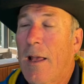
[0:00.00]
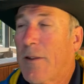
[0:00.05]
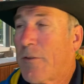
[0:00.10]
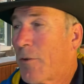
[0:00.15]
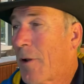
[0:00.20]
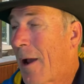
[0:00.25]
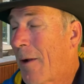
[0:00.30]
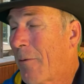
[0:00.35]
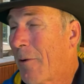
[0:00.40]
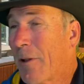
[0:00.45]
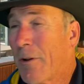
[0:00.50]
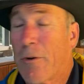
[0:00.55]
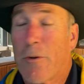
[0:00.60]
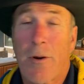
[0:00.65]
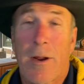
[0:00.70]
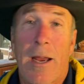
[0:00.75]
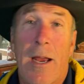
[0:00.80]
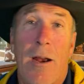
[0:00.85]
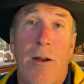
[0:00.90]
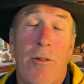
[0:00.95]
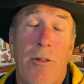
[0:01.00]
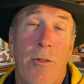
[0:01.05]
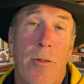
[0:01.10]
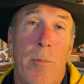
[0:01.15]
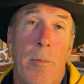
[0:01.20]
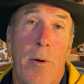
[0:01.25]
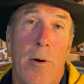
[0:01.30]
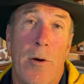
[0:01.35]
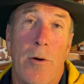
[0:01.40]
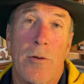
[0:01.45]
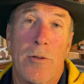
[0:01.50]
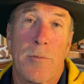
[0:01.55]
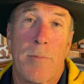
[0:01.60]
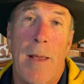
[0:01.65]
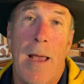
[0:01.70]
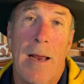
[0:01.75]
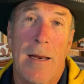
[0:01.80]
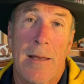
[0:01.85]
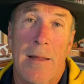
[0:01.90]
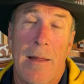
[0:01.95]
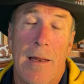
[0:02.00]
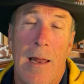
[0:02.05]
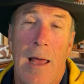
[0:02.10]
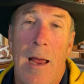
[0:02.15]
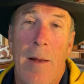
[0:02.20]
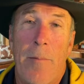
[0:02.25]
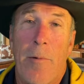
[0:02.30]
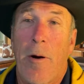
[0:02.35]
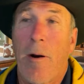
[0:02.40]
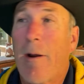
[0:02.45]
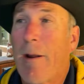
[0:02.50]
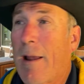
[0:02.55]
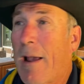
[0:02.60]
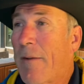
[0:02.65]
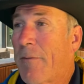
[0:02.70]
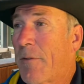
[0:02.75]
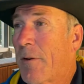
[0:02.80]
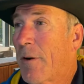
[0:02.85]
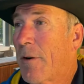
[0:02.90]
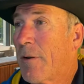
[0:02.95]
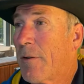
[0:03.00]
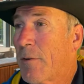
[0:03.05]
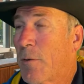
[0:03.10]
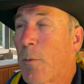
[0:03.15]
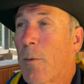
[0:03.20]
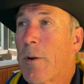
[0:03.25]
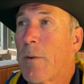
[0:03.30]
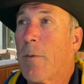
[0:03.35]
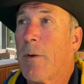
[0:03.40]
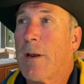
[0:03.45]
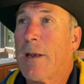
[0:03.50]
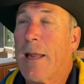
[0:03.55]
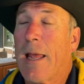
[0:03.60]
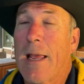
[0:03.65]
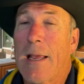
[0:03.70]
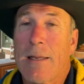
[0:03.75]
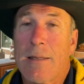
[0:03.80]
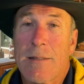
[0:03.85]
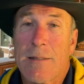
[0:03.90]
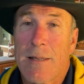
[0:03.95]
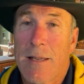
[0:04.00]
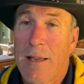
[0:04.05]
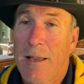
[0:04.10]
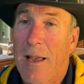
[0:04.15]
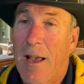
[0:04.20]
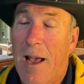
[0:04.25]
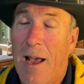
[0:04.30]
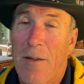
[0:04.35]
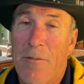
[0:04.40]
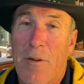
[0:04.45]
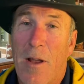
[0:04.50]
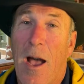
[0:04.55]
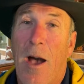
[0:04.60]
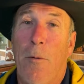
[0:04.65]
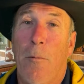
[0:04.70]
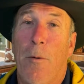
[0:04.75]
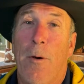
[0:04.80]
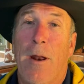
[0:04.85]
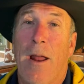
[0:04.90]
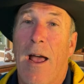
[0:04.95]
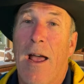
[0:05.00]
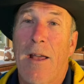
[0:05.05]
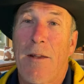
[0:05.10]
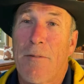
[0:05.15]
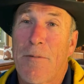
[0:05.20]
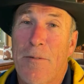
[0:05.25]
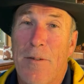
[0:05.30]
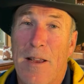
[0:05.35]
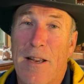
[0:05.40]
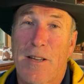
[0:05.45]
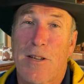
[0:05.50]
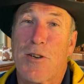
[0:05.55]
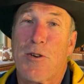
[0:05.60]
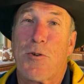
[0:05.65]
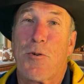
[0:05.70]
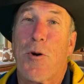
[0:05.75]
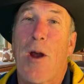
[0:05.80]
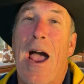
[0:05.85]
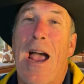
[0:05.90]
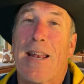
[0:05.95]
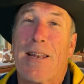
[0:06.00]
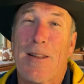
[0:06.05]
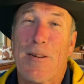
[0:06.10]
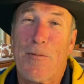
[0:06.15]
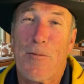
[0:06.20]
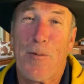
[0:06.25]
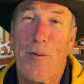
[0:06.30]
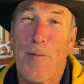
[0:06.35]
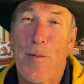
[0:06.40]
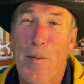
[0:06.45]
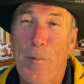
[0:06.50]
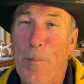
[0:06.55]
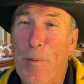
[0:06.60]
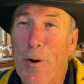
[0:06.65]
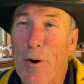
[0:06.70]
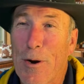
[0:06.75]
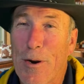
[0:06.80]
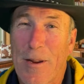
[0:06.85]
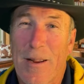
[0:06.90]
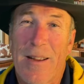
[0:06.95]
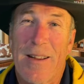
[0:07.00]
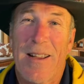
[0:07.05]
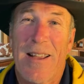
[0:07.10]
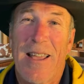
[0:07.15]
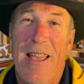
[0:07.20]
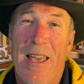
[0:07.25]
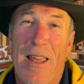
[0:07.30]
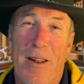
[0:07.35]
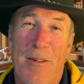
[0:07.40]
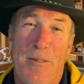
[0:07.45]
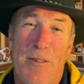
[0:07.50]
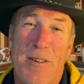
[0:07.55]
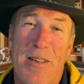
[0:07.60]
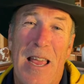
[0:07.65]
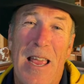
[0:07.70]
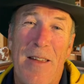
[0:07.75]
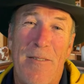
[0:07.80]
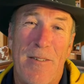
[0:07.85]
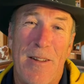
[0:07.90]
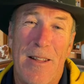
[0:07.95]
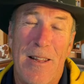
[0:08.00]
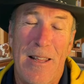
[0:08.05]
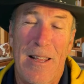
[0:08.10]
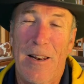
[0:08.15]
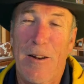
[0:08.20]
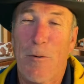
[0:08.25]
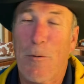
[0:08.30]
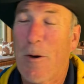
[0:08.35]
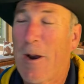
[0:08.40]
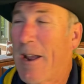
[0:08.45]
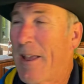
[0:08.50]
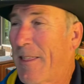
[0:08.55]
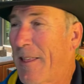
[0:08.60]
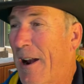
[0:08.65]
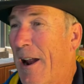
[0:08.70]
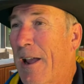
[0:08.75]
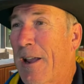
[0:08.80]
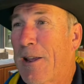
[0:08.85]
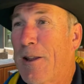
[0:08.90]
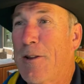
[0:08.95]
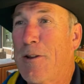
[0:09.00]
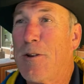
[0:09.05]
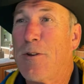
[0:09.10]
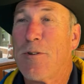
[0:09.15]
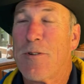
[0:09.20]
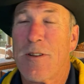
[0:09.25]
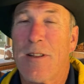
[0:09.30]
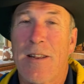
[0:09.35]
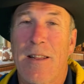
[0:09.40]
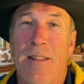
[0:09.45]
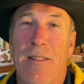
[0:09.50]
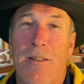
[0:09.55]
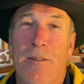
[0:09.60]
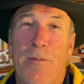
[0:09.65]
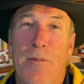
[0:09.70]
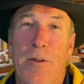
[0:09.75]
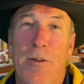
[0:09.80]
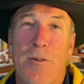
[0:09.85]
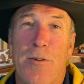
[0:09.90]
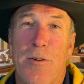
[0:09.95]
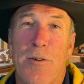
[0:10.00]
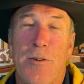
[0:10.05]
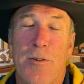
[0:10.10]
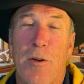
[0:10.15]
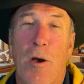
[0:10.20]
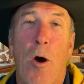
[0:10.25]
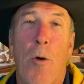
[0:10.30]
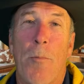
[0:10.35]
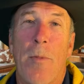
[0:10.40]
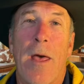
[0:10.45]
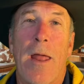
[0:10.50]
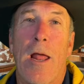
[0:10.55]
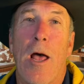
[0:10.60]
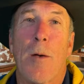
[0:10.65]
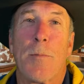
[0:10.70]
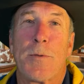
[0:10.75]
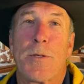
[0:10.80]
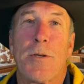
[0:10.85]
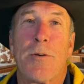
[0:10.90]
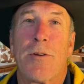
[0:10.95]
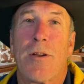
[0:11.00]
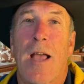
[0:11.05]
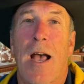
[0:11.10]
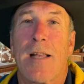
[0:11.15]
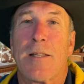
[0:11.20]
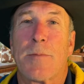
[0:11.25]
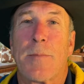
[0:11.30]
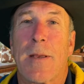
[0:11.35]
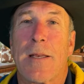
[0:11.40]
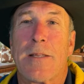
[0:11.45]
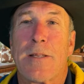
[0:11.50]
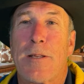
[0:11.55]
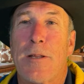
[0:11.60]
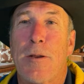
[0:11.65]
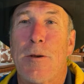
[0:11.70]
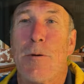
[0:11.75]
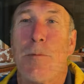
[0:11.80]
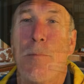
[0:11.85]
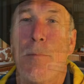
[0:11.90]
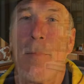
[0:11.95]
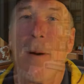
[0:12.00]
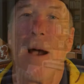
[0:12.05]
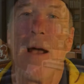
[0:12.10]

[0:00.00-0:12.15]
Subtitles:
so I really don't care that the book goes back to the library after 21 days. I've got what I've extracted from the book and have saved it in a way that I can use it in the future. So I hope that helps you. God's best to you. Bye